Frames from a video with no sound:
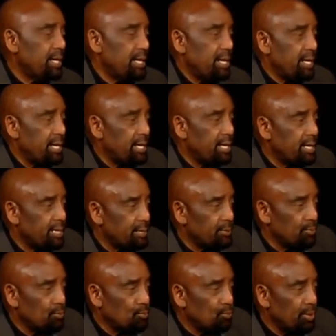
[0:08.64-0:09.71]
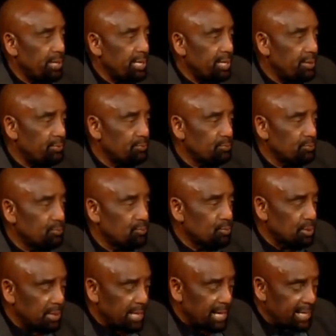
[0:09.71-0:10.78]
And when they
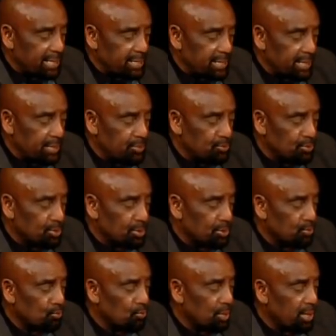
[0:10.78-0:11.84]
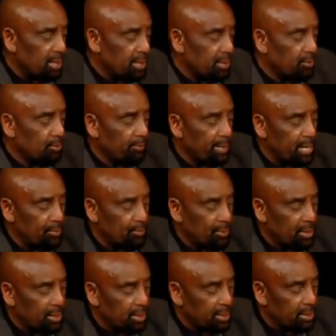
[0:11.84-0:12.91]
realized that he was going to run or might
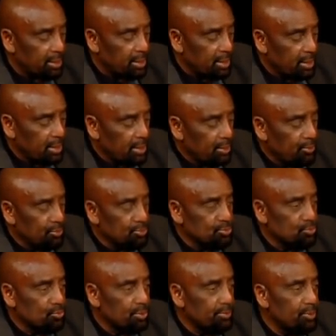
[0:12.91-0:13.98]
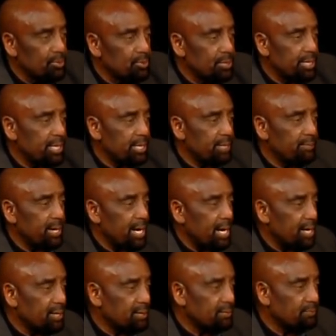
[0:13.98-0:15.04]
run, there were some women who came
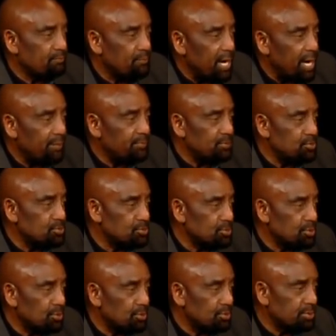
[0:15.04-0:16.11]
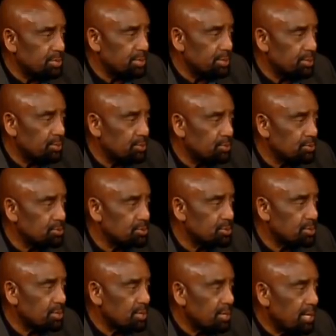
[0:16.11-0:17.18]
out of 5 years ago, 10 years,
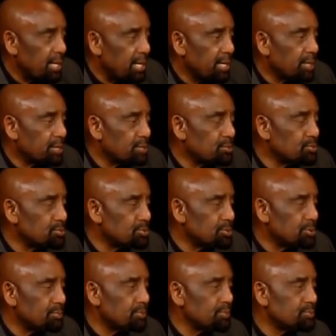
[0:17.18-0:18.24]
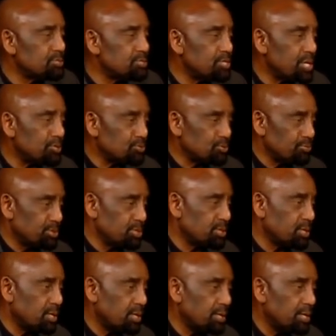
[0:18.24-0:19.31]
and accused him of sexual
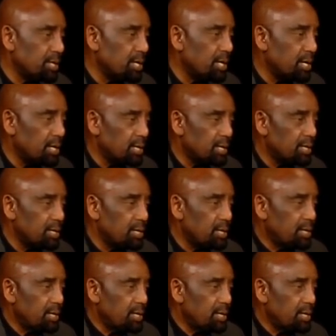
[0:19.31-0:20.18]
misconduct